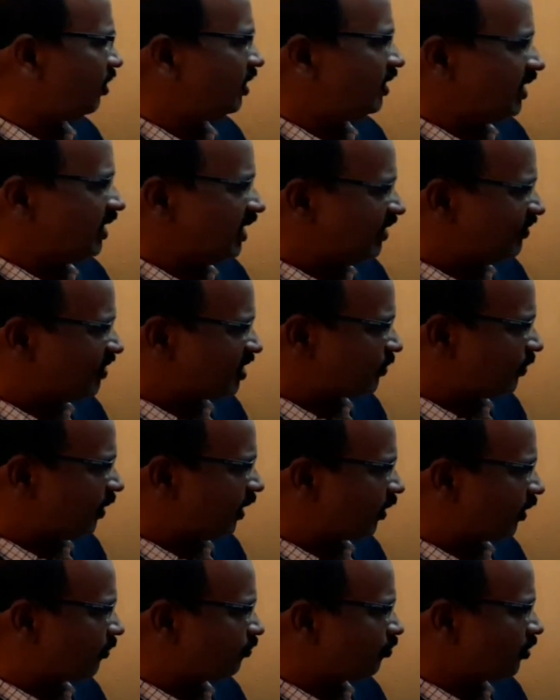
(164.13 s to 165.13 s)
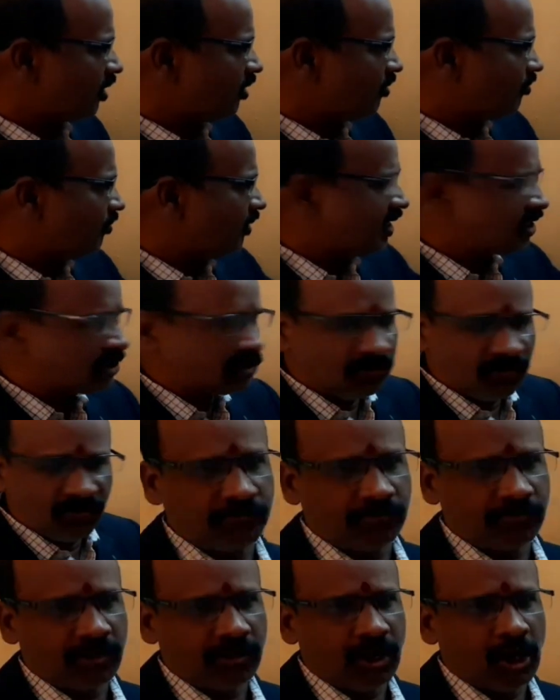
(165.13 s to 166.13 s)
investment, means
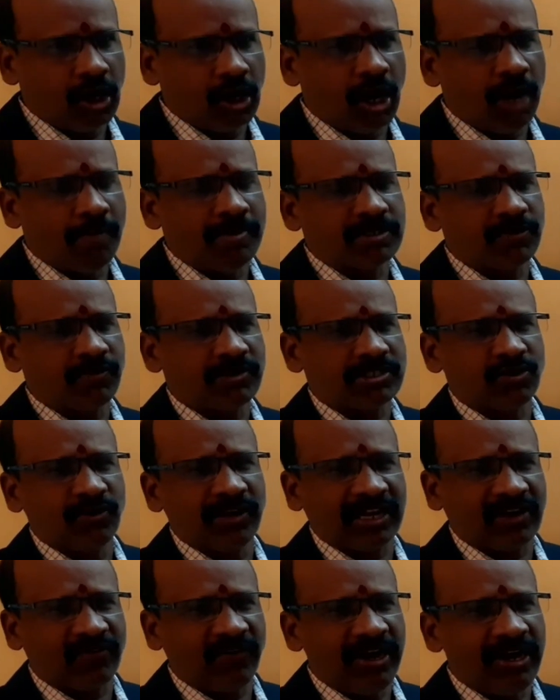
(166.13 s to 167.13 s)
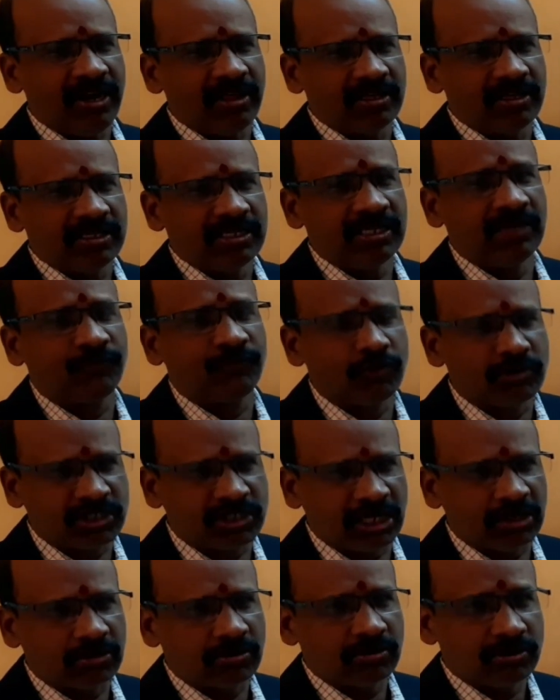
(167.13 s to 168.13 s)
how much funds were required in
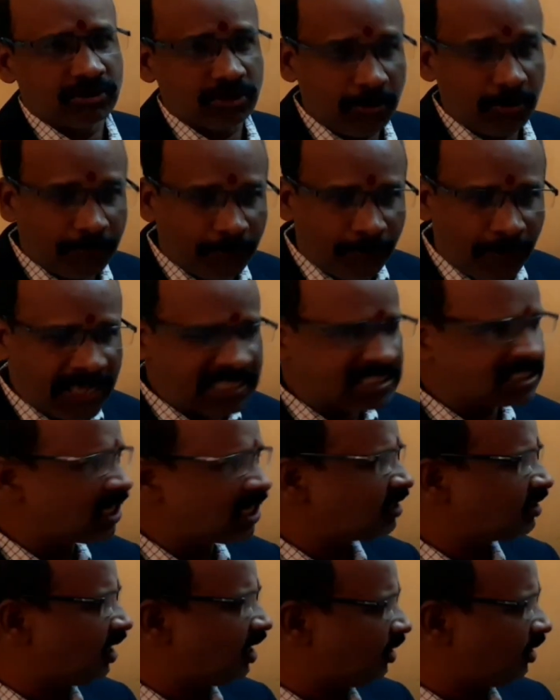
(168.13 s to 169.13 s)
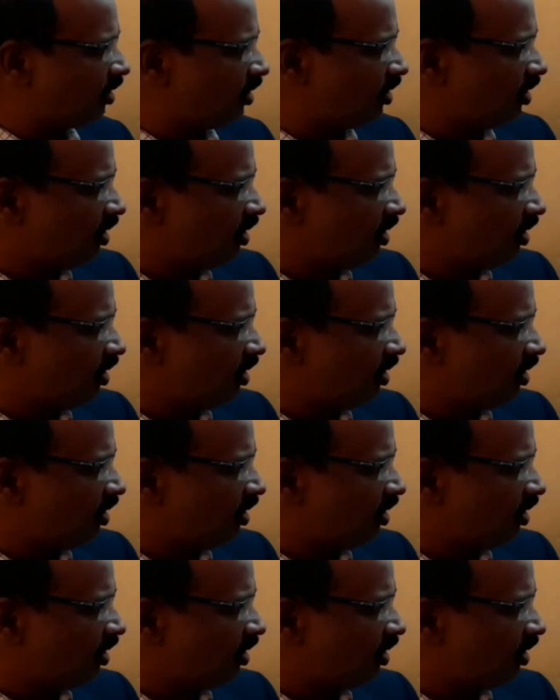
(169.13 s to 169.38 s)
future. So based on that,